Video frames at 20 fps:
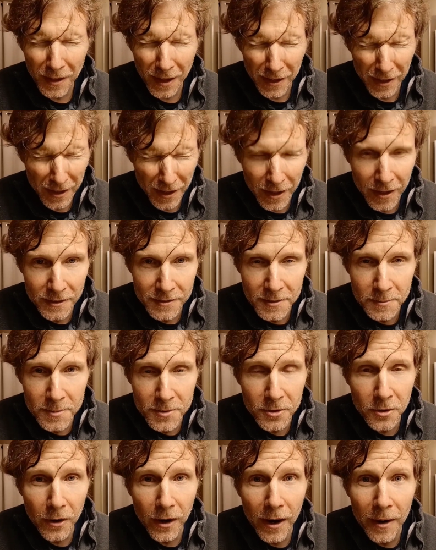and
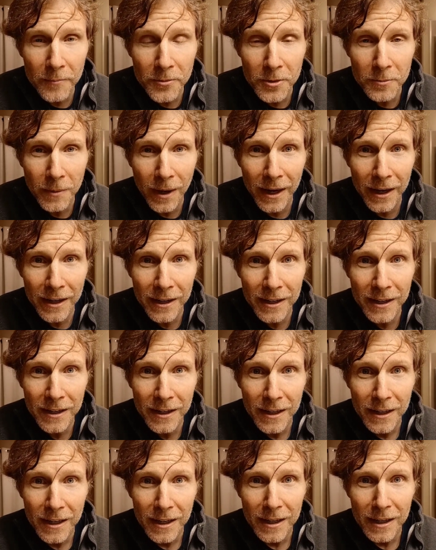subscribe to my
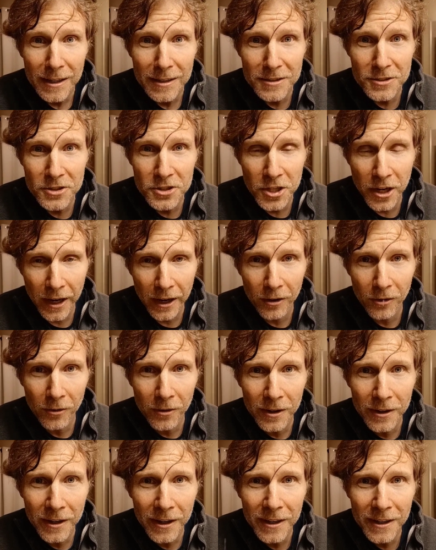channel
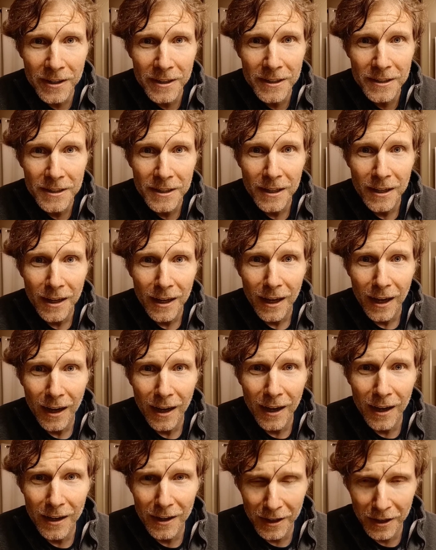and
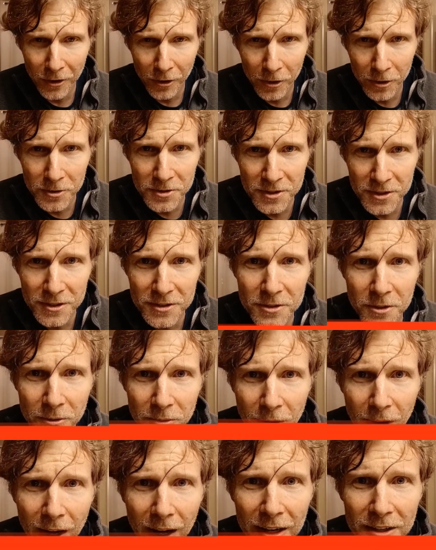at Hursty's
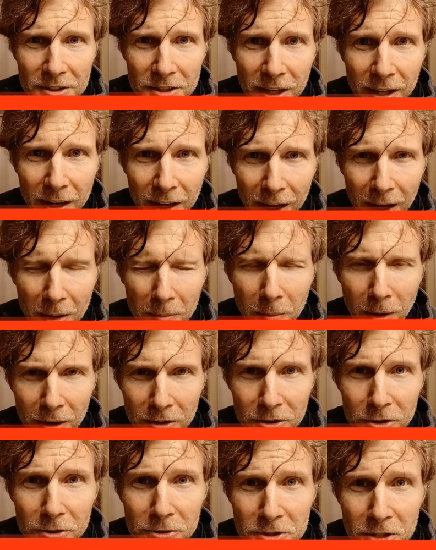Garage, I'm
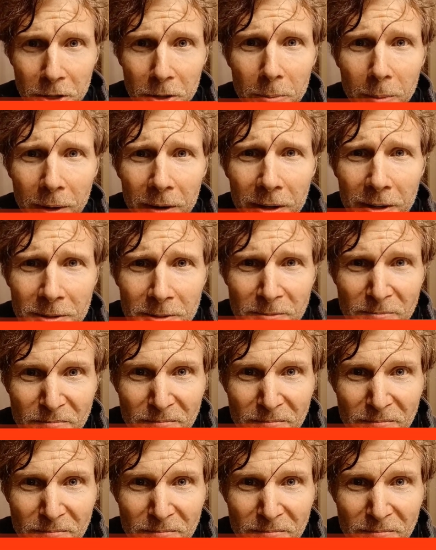on YouTube